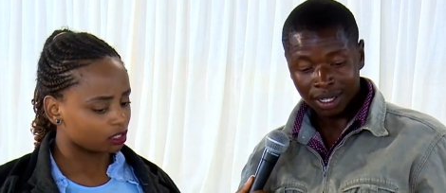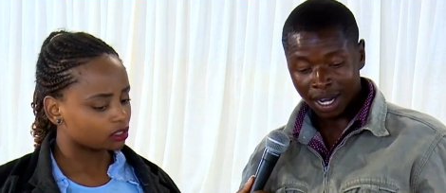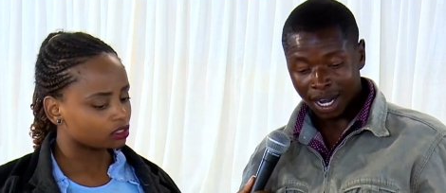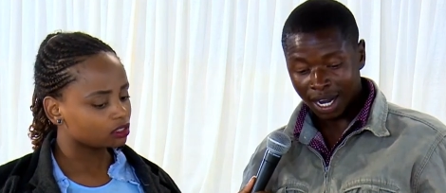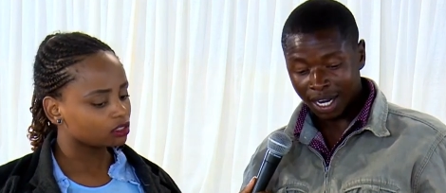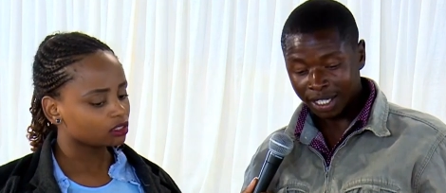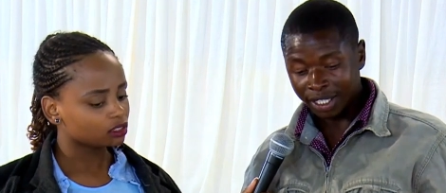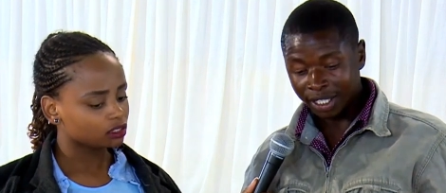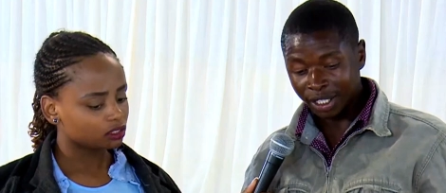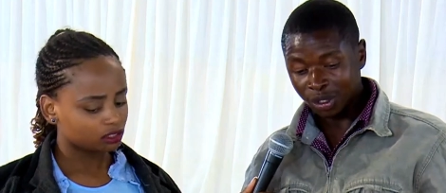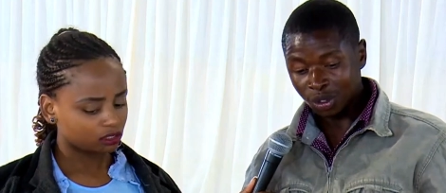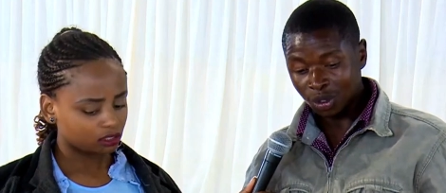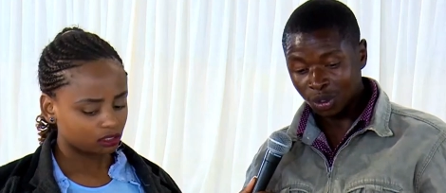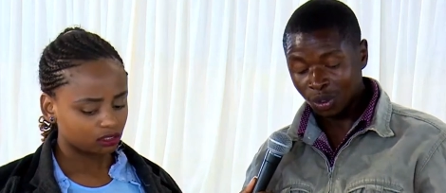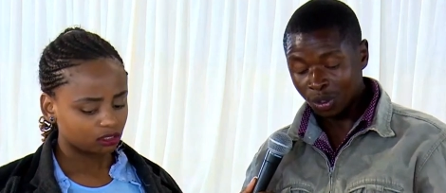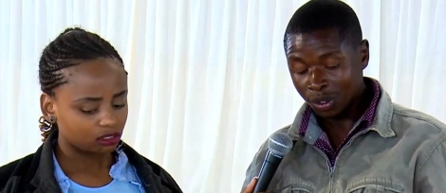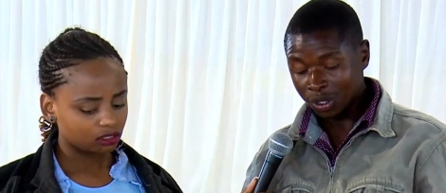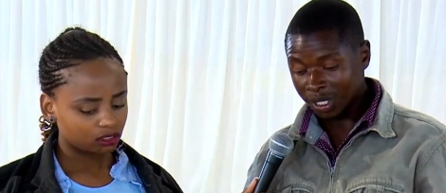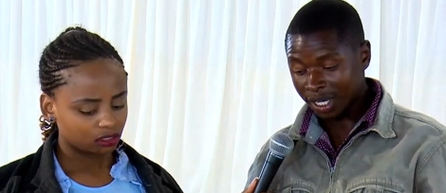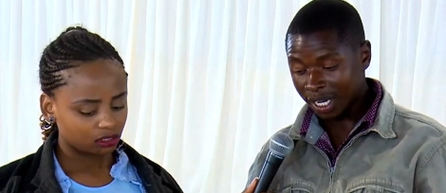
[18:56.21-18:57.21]
Speaker 1: Okay. Uh, this
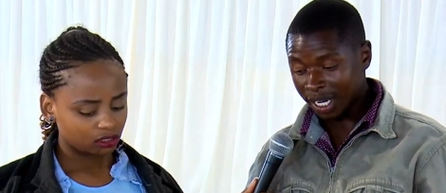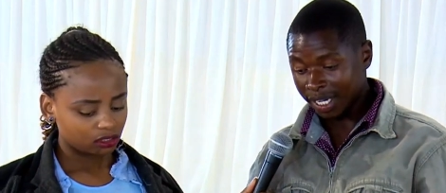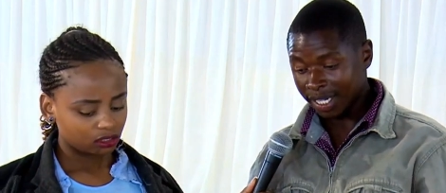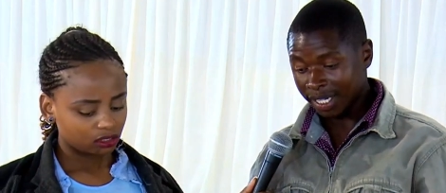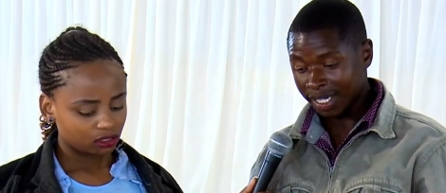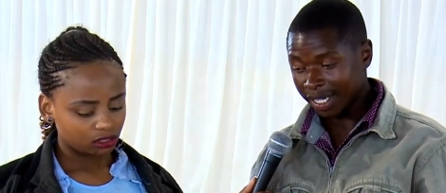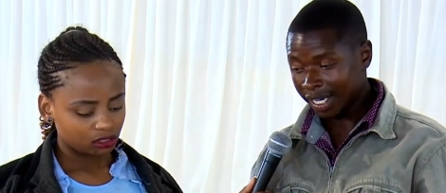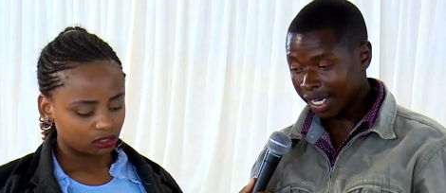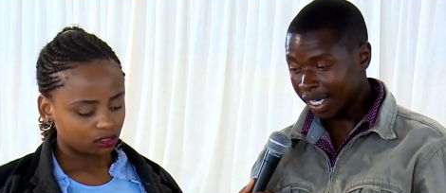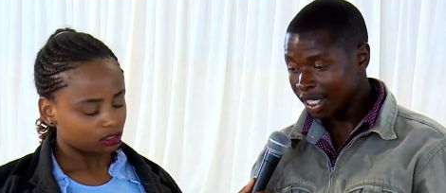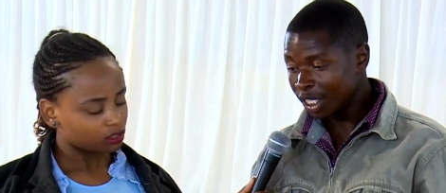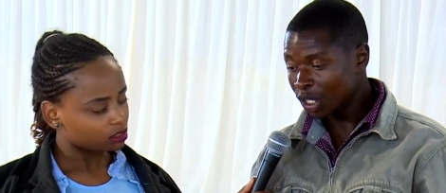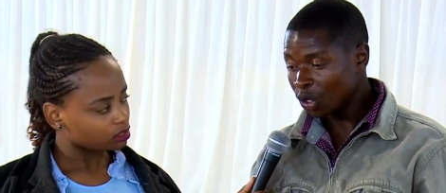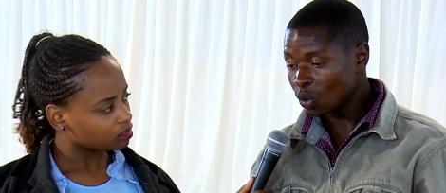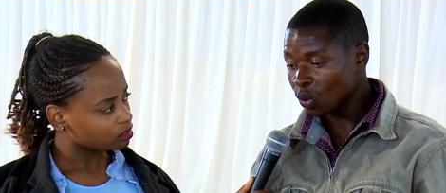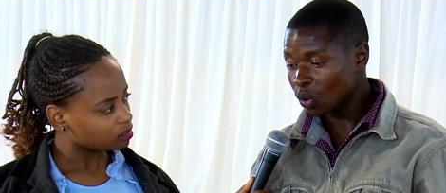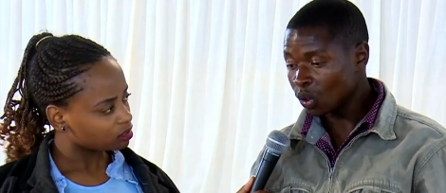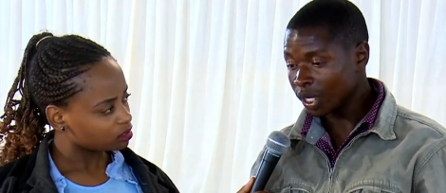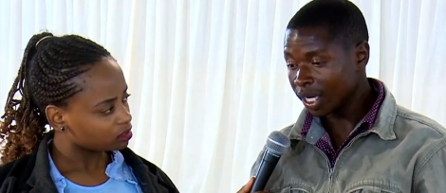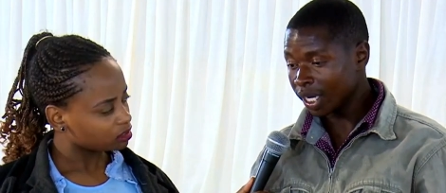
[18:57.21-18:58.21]
looks like any
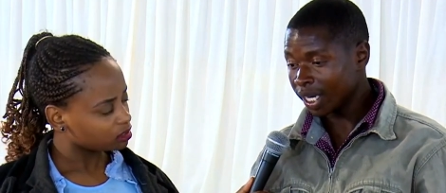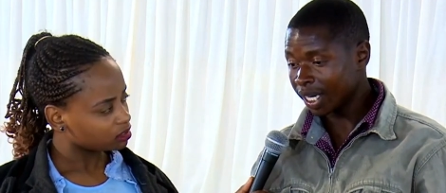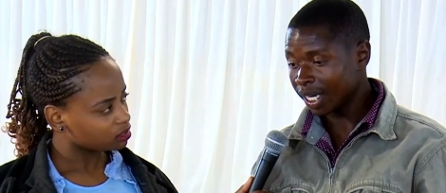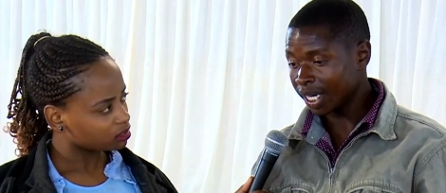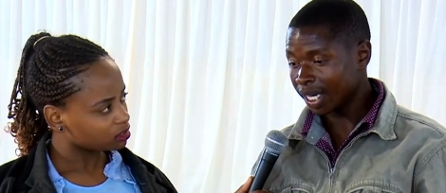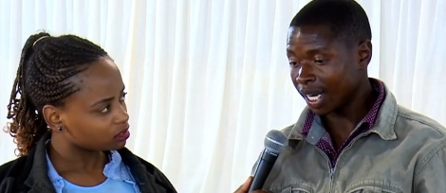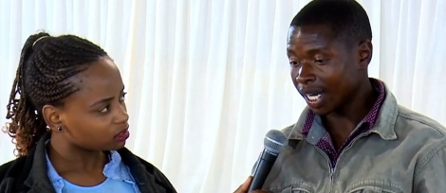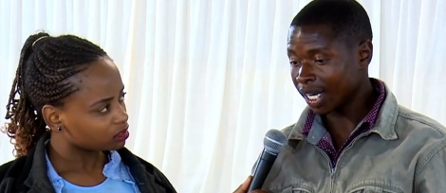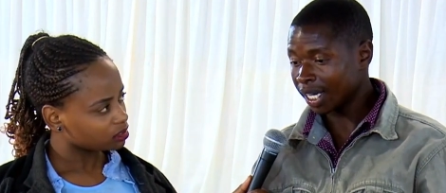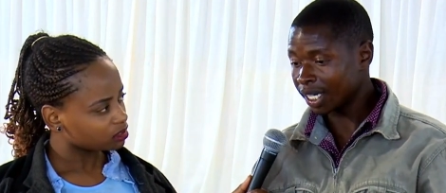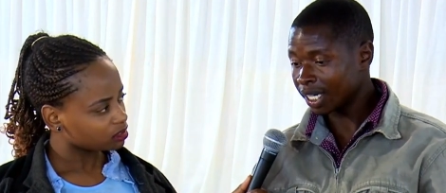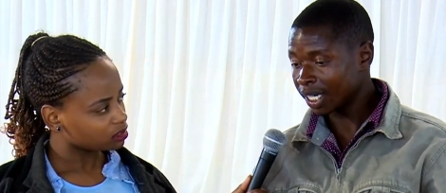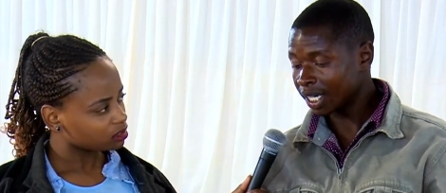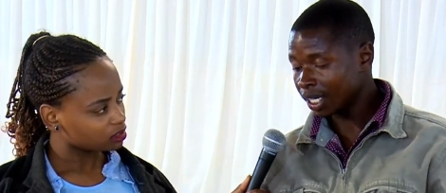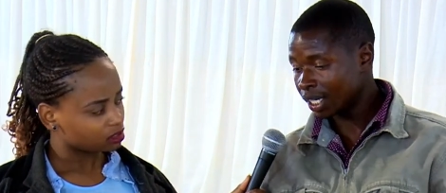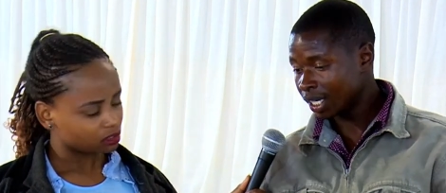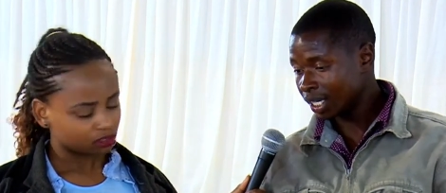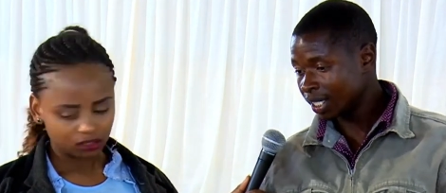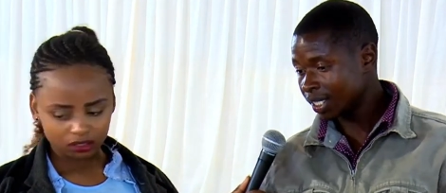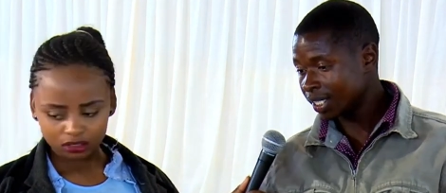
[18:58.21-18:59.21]
uh, like
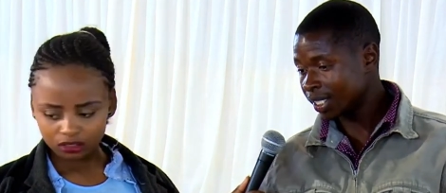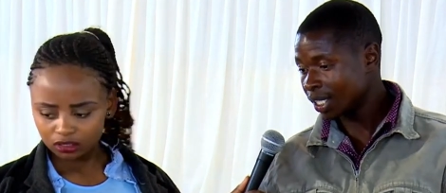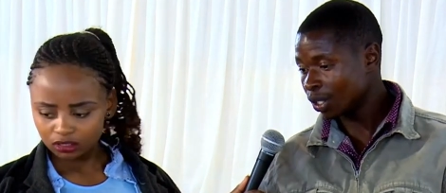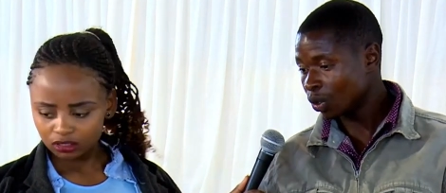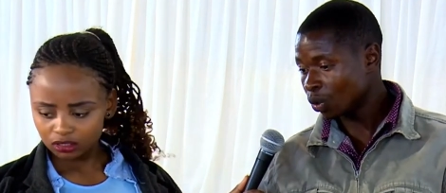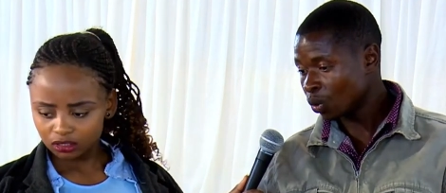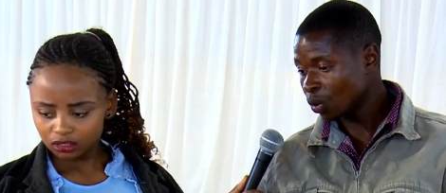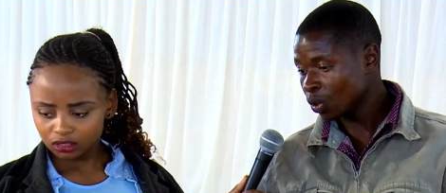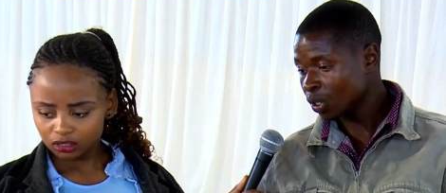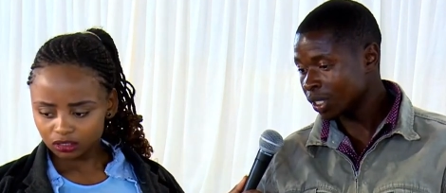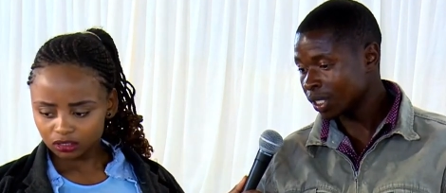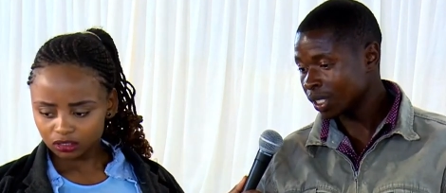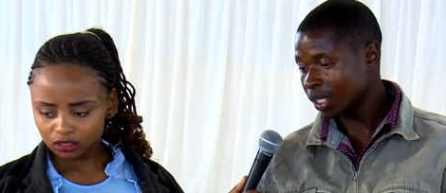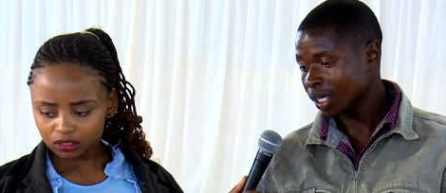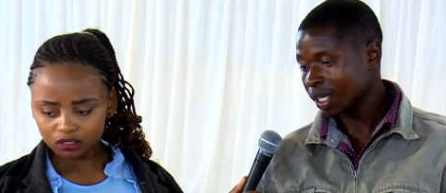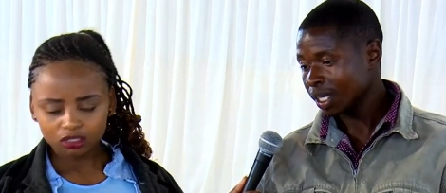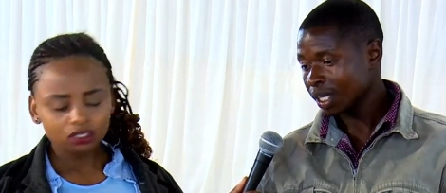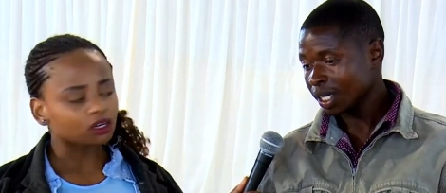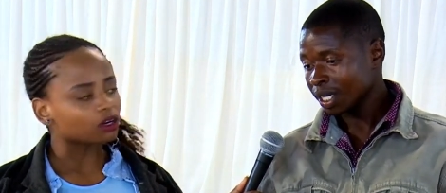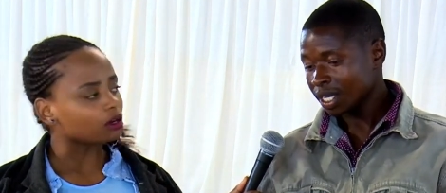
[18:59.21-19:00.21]
a, it's a root,
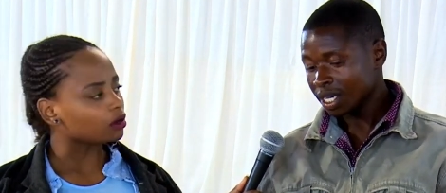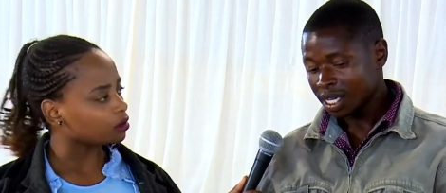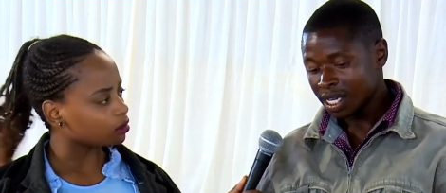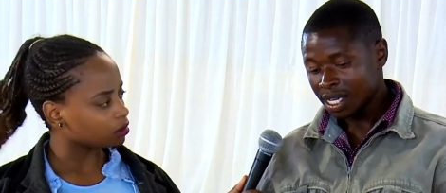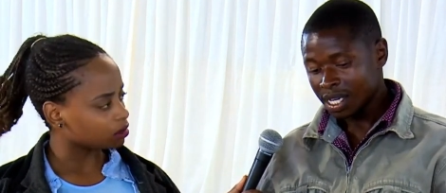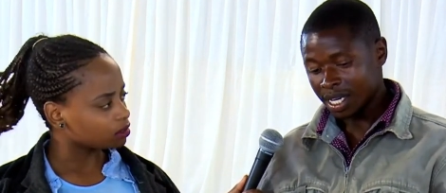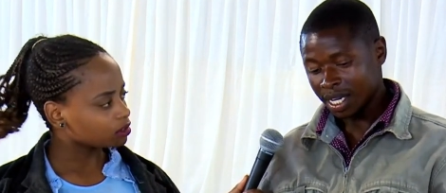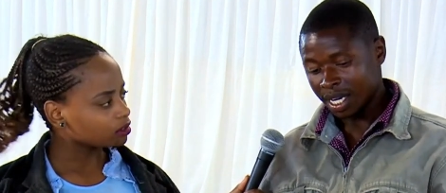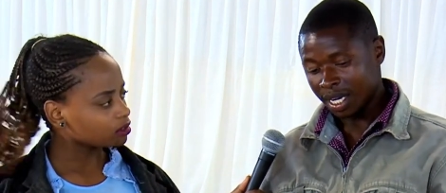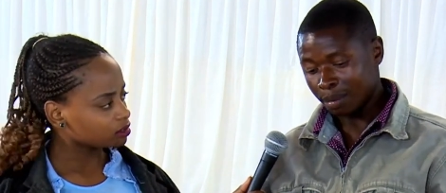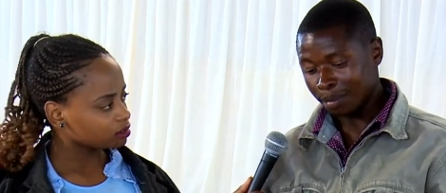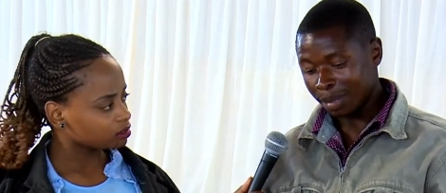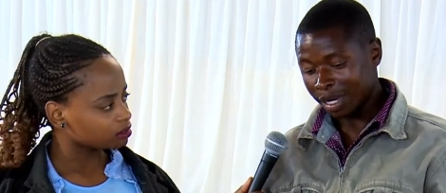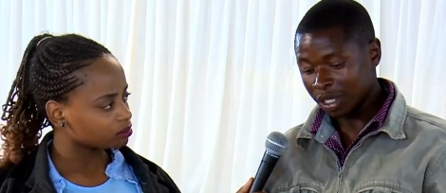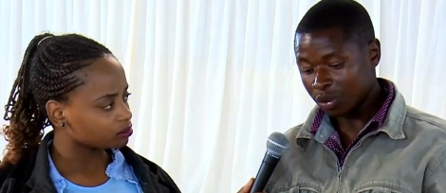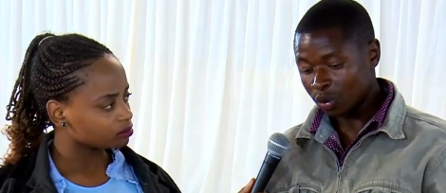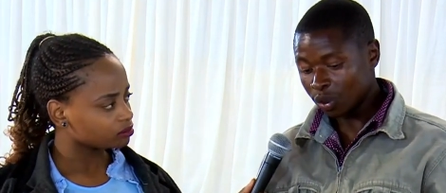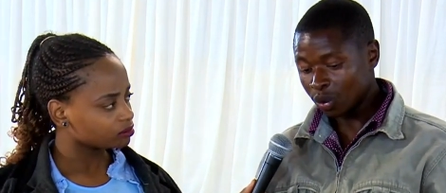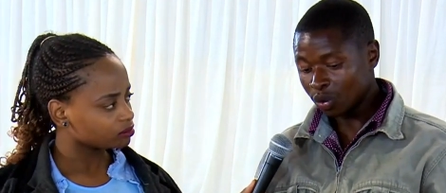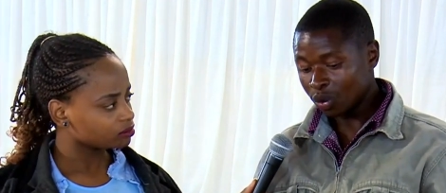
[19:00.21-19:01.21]
oh. uh,
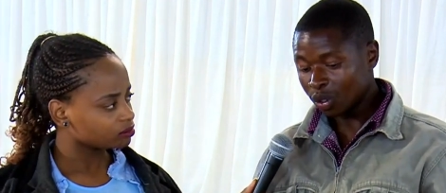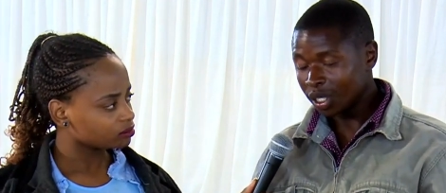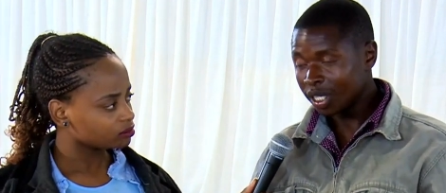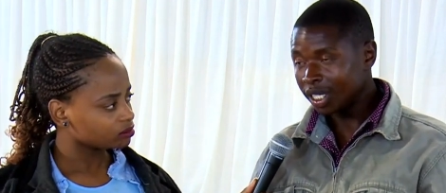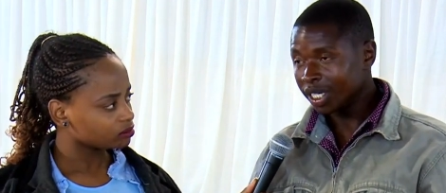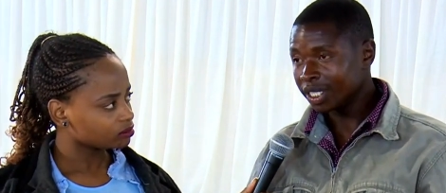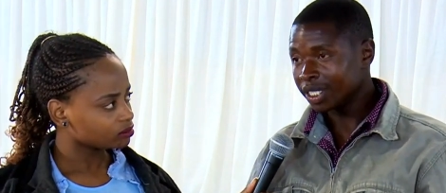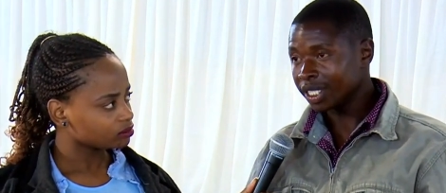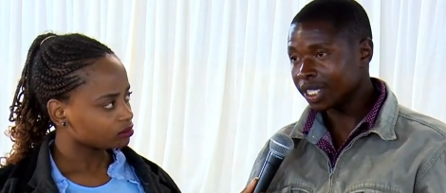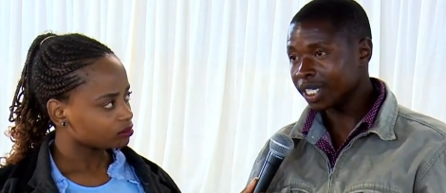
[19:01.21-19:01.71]
but we call it